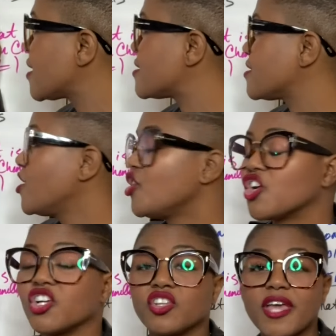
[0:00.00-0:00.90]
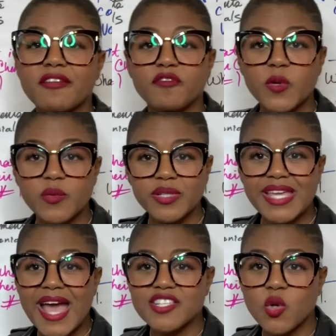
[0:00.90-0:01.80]
it is. You're going to look at
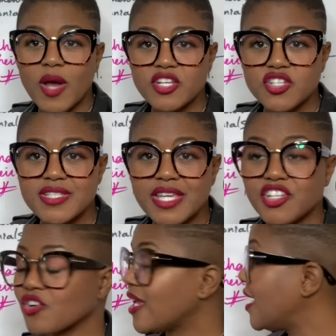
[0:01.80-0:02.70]
frequently asked questions in your